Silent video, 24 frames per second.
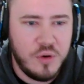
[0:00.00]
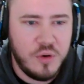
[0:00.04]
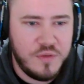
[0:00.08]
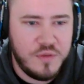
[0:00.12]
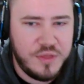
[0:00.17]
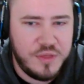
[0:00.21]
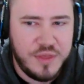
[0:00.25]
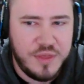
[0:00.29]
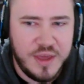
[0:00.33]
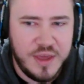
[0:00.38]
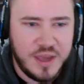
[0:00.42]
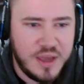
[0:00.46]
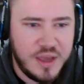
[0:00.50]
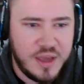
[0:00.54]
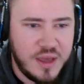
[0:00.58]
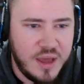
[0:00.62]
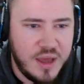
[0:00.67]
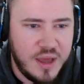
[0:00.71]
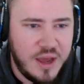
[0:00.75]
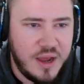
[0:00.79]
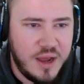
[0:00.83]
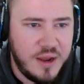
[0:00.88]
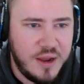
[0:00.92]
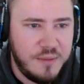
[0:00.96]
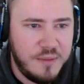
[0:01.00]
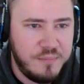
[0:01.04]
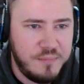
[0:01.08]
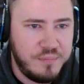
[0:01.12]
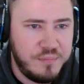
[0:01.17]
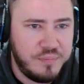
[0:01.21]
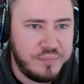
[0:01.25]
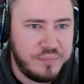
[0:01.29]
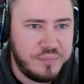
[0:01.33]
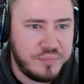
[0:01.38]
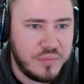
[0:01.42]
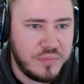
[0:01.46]
thing.
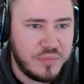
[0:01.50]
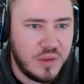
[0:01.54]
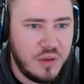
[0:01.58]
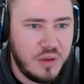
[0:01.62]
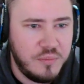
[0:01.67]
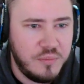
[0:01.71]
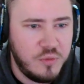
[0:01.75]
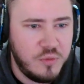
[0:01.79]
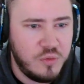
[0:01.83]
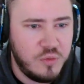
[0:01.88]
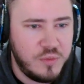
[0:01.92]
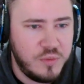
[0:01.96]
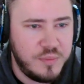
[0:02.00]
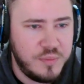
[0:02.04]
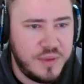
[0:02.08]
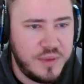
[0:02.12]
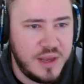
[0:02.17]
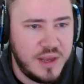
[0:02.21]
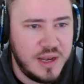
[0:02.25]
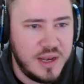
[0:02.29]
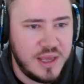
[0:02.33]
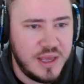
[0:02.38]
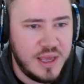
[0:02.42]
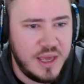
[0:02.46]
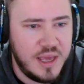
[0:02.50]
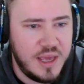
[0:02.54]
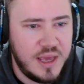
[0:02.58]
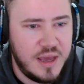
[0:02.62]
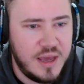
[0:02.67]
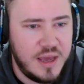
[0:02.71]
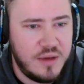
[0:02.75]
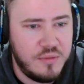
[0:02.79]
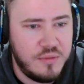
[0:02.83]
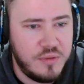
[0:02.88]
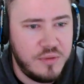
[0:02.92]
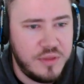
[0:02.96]
We'll be peeling
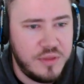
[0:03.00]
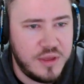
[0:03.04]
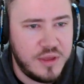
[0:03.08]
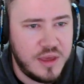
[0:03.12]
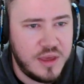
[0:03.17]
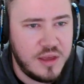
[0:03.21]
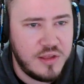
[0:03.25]
here with the King